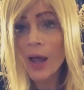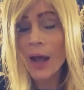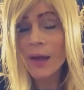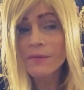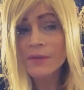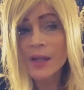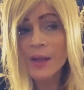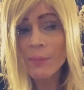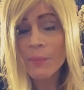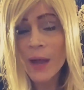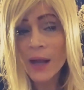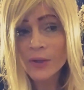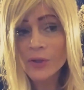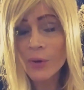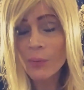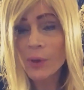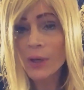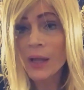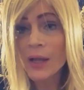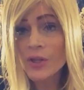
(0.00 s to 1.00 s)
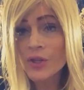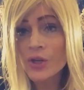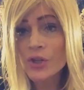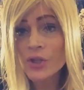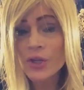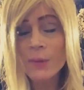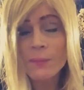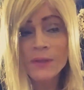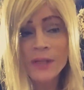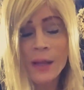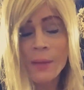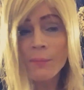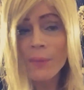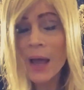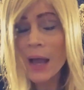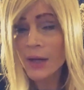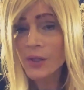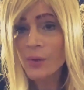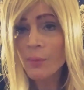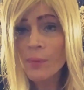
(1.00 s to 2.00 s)
lives. They impact our relationships. They
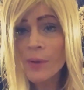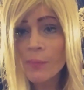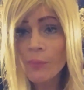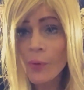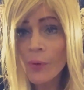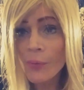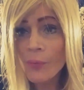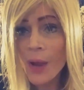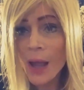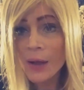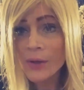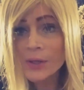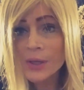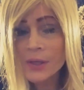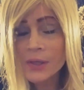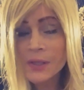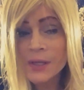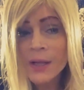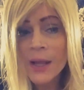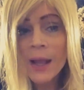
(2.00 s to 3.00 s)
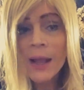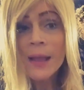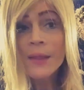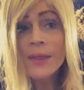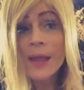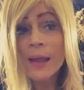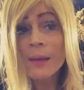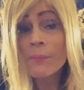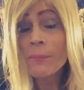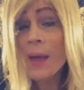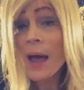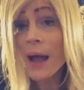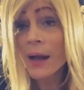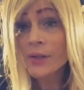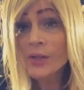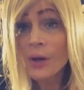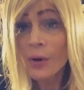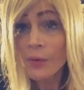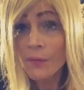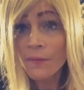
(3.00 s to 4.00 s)
impact the people around us. They
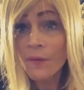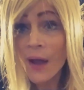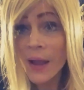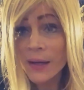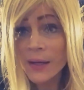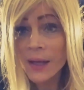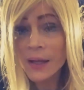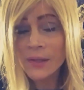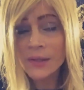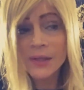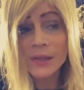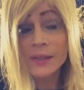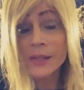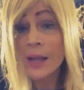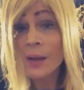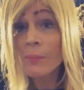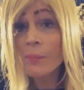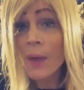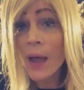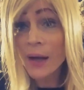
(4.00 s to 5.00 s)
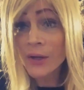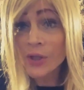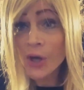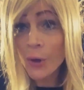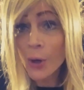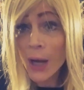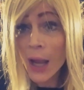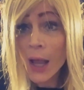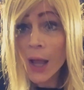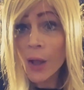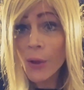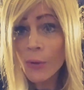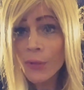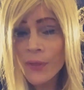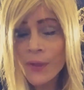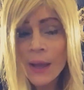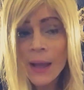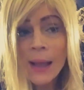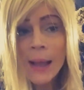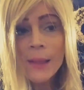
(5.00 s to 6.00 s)
impact our finances. They impact our
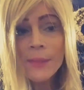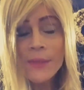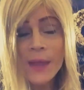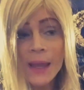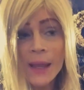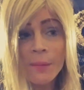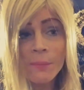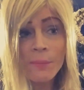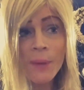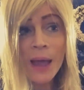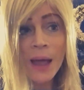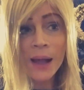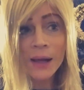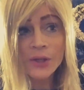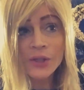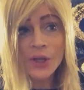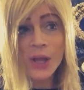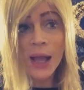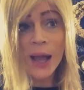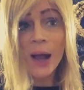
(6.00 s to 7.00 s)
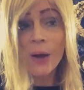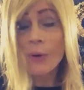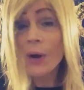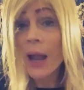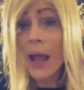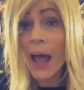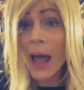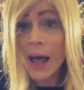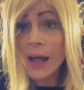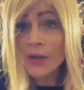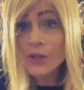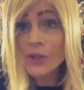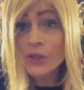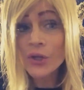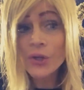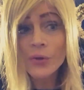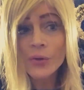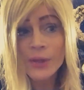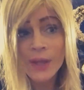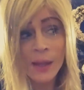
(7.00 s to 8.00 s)
health. They impact our
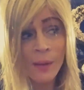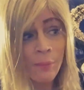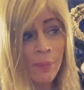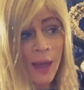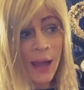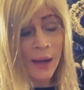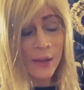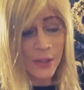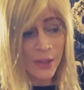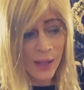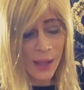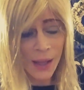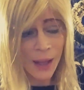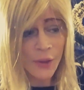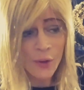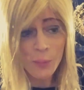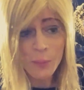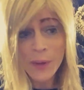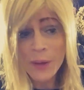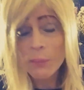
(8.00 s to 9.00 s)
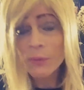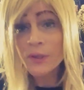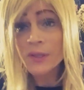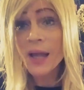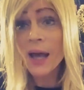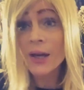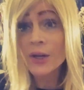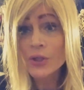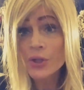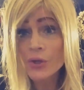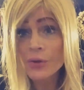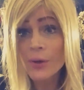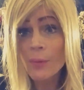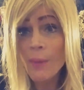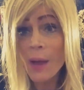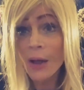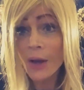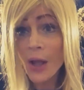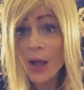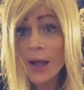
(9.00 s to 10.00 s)
attitude. They impact other people's attitude
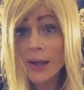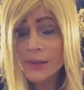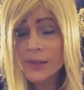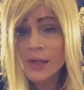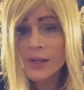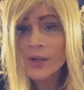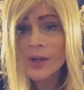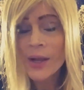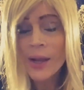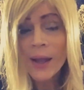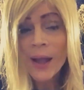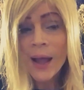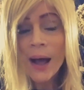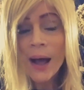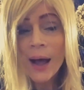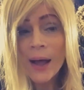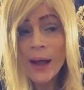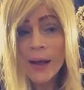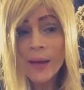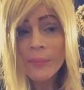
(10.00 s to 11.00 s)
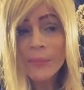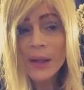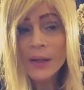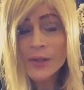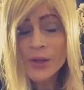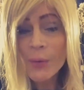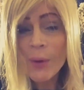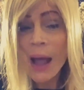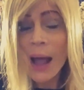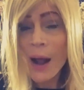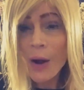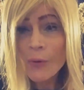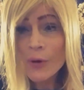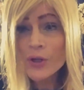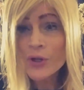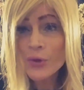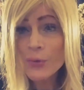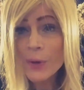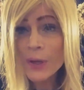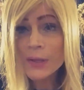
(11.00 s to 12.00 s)
about us. Um, so
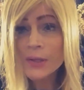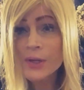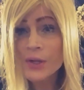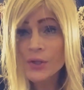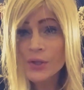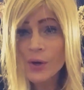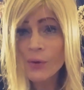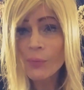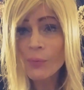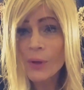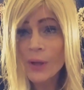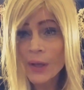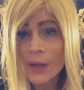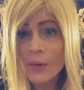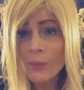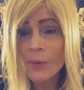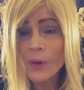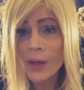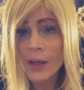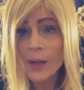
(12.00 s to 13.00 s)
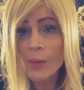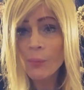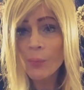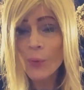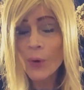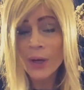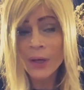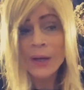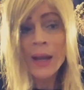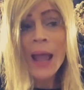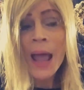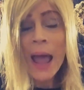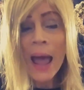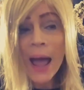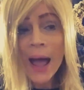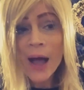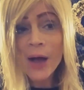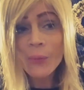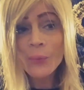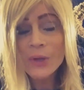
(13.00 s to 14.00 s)
our choices are really, really important.
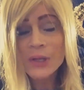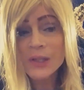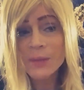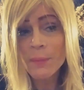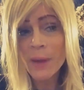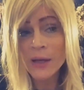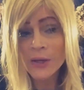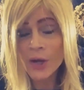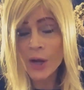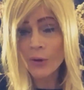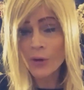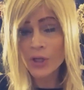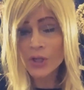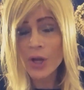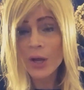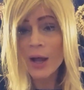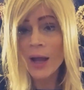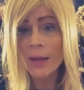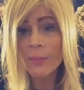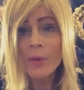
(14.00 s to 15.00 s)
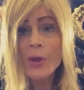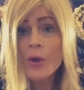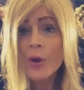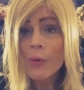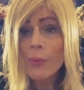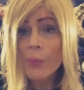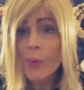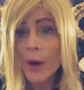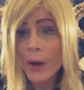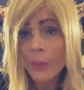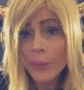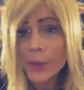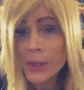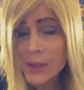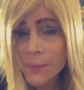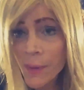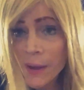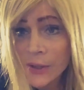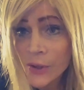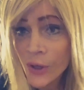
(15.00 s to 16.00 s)
How we spend our time, where we
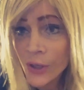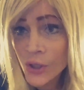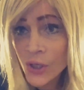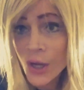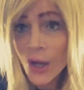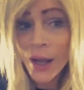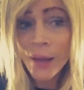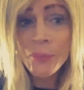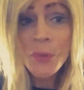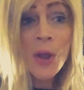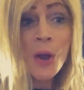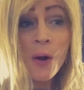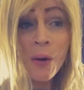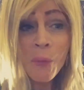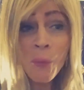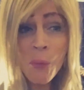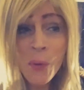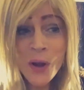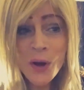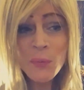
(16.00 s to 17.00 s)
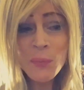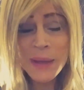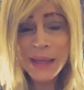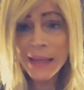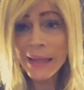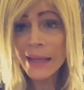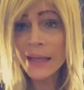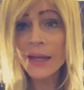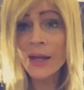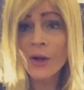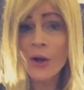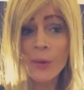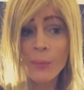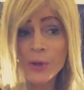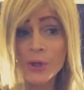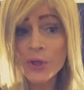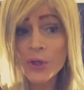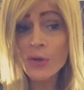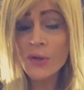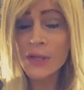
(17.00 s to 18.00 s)
spend our time, what are we eating? Are
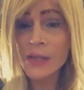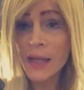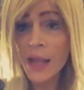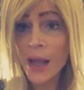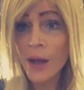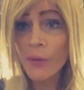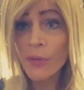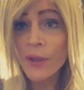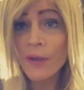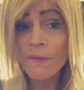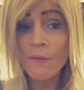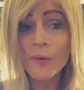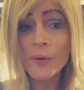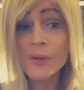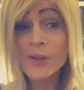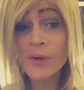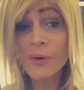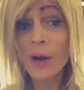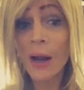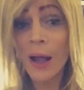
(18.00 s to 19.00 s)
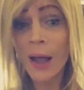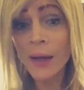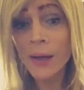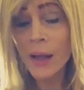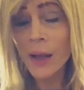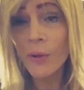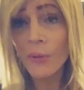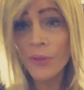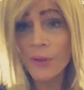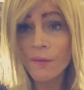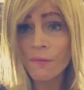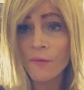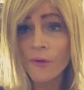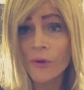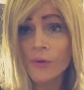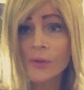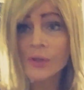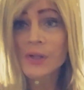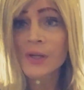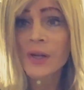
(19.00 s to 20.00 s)
we choosing healthy foods or unhealthy
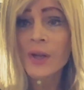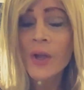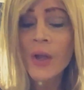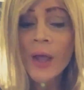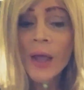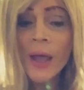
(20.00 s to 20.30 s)
foods?